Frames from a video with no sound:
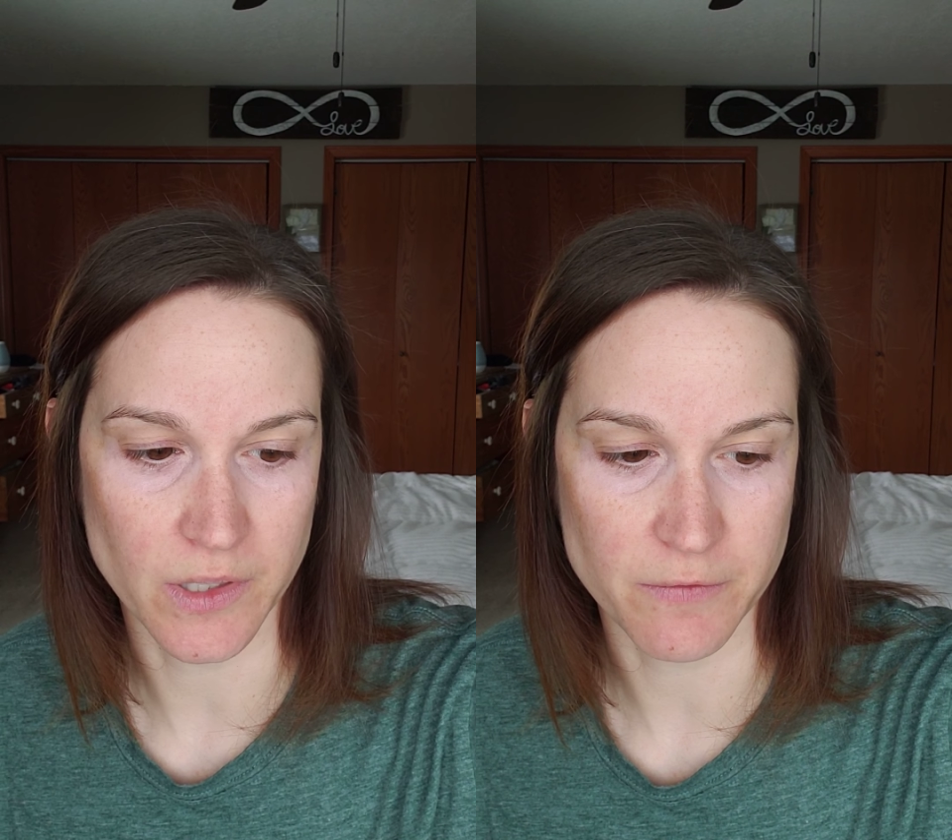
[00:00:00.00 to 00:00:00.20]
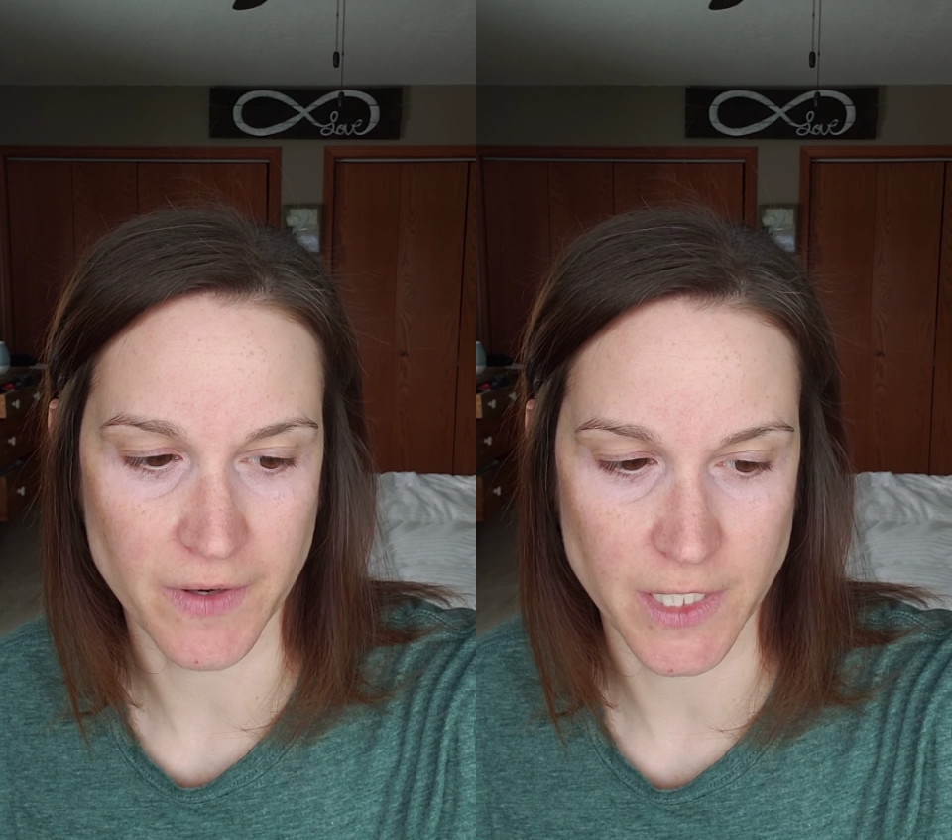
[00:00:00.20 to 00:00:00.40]

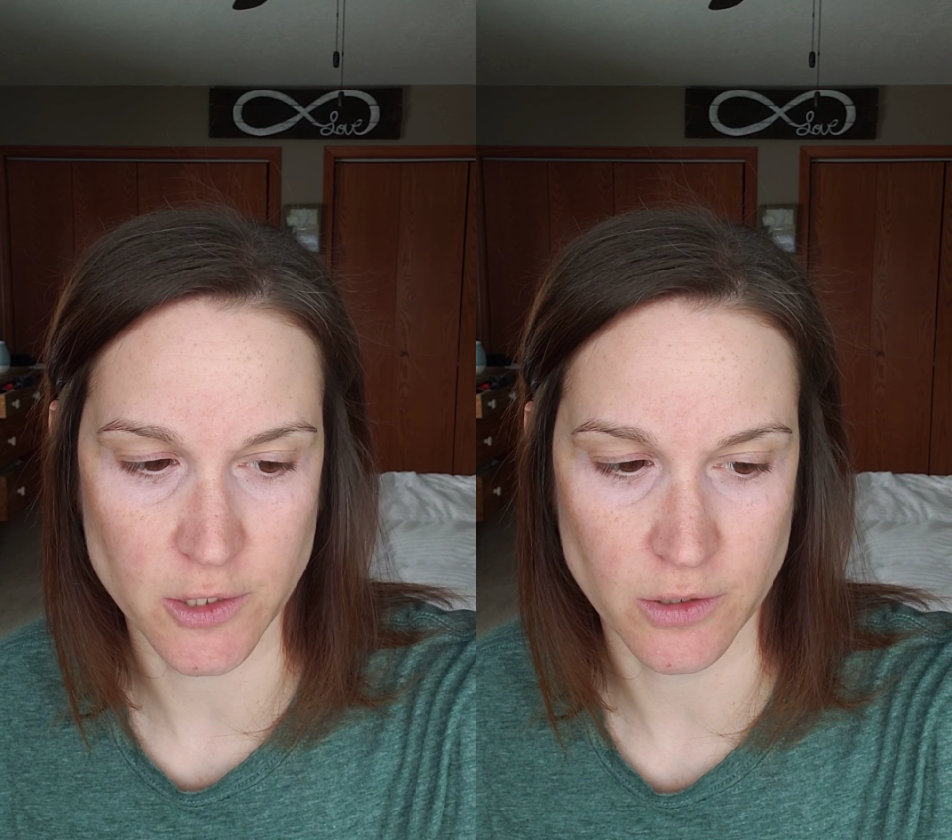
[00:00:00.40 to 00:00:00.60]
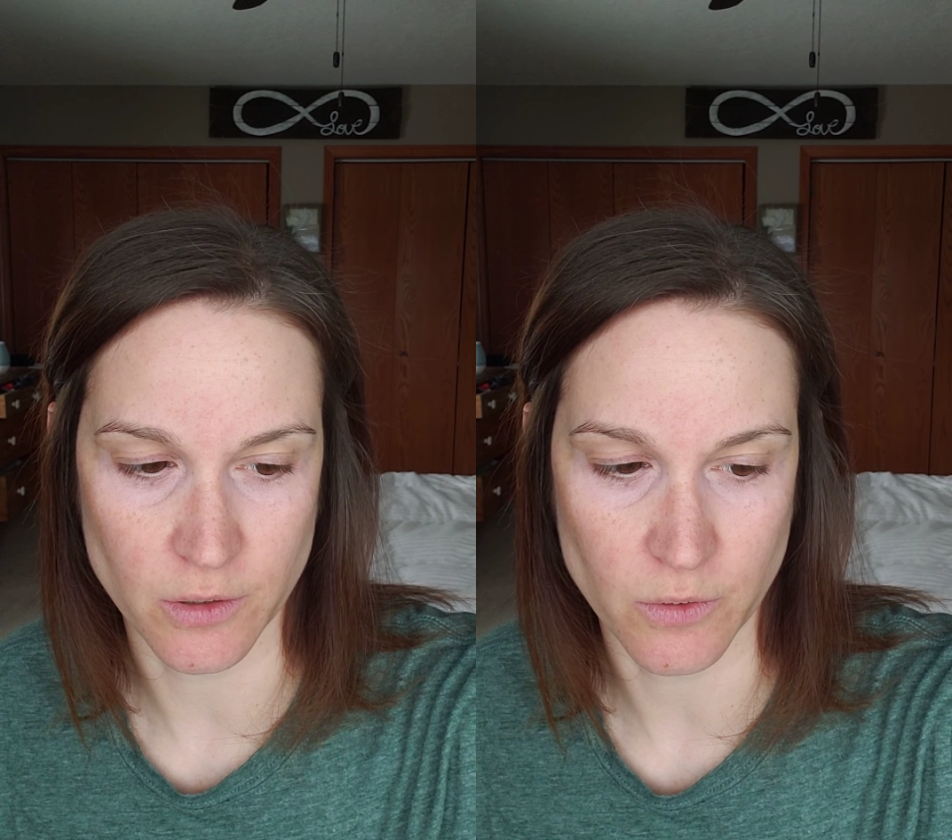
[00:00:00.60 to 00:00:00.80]
if I
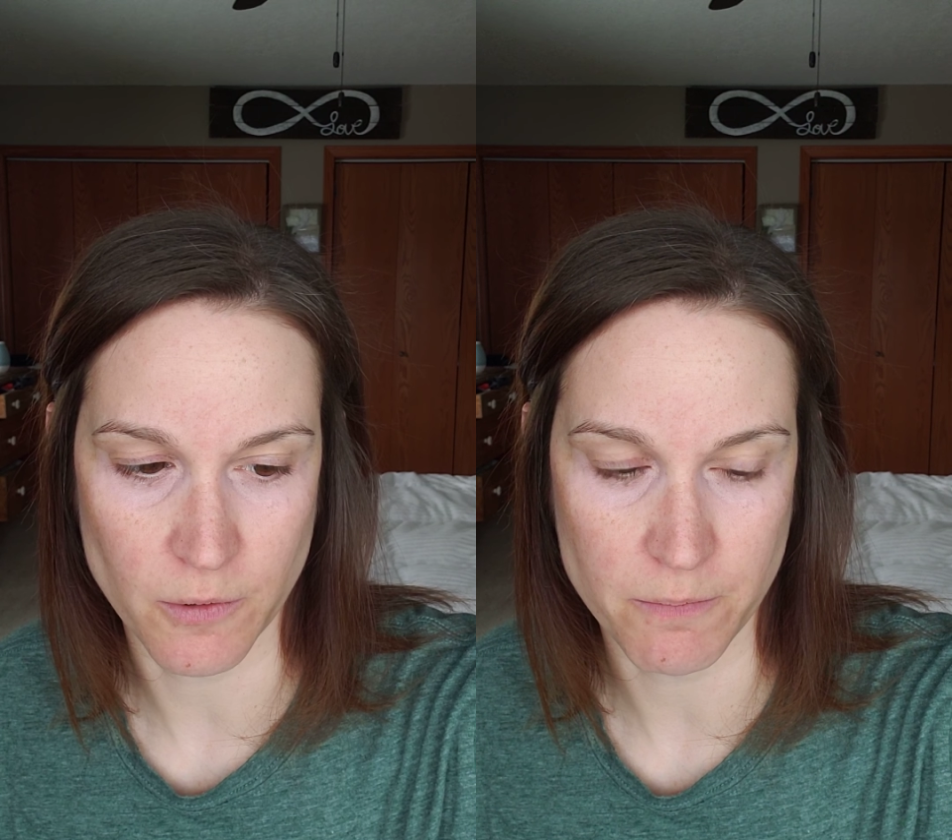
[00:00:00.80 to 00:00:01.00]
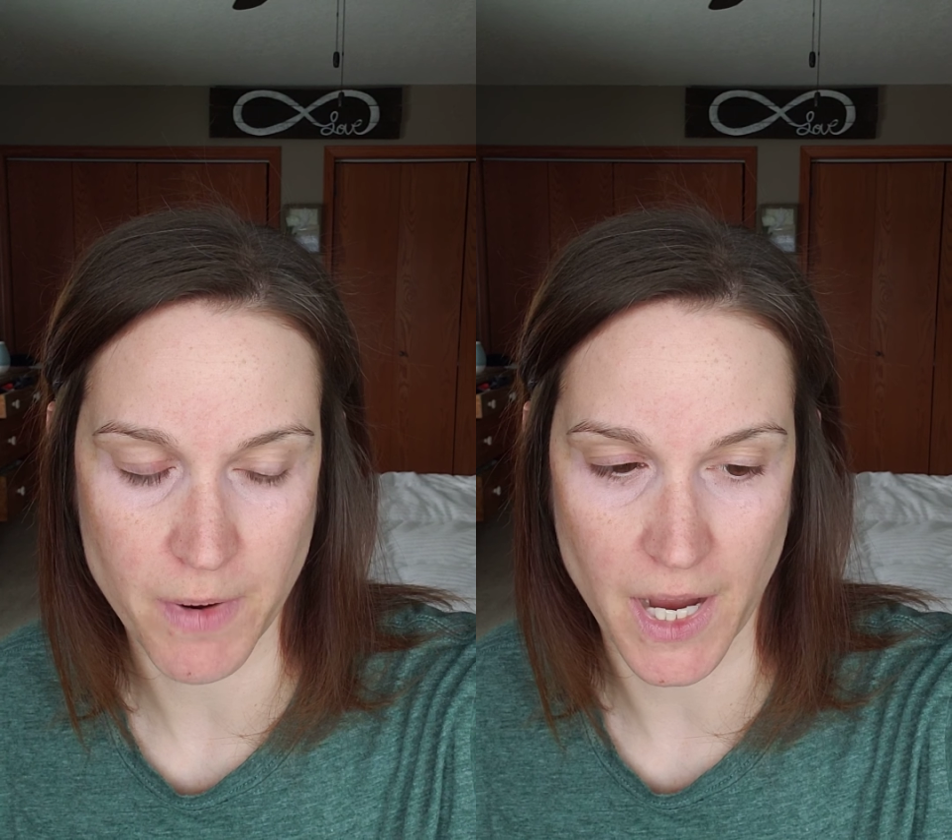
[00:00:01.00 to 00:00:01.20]
do
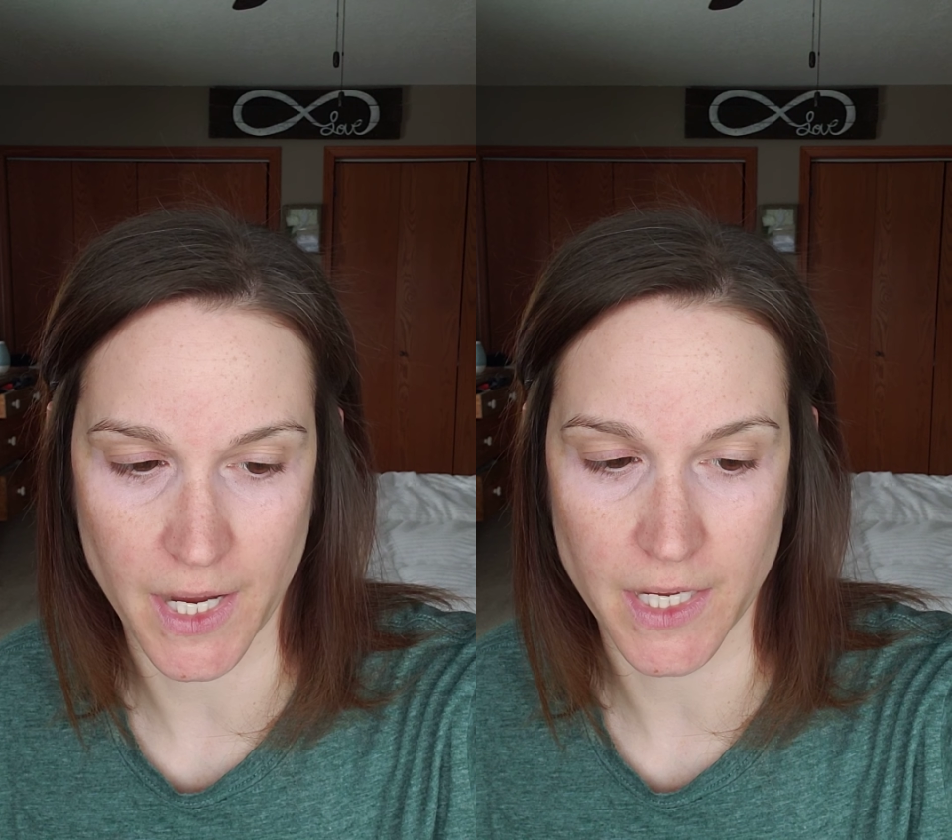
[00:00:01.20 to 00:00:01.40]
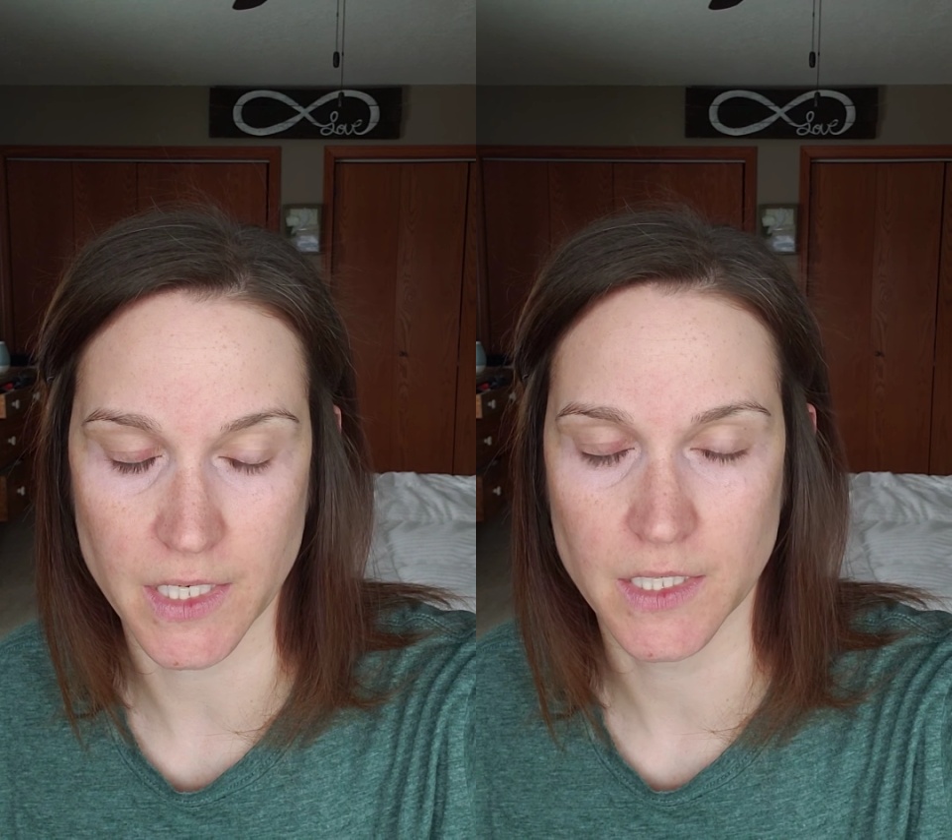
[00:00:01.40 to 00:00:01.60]

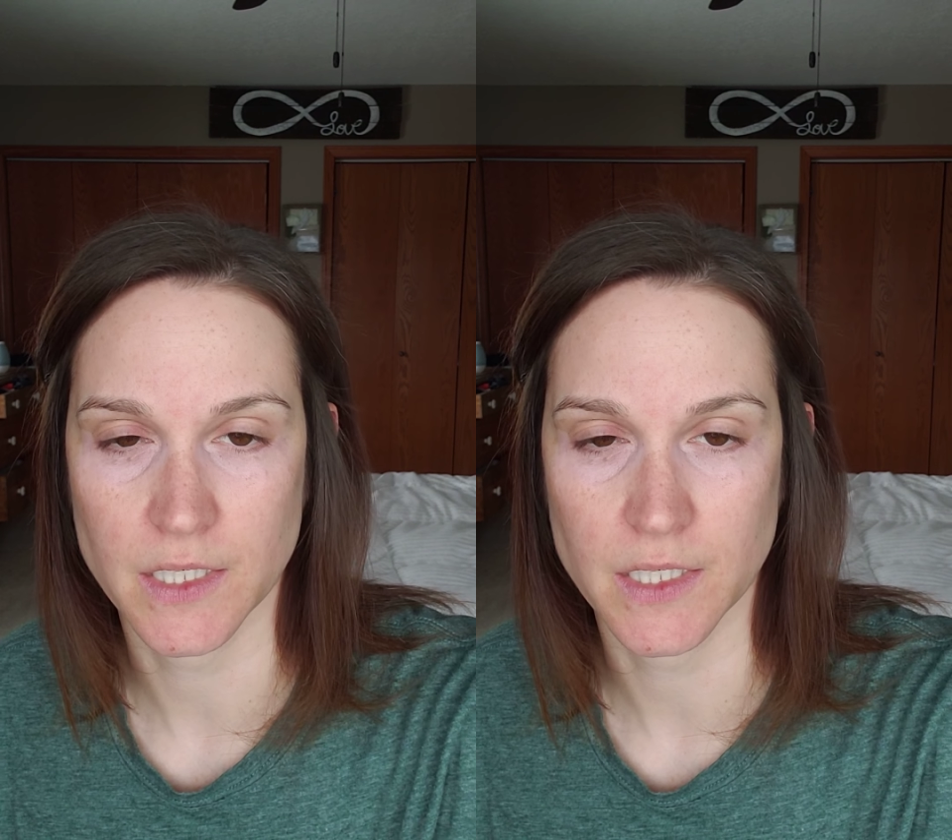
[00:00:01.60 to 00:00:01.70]
my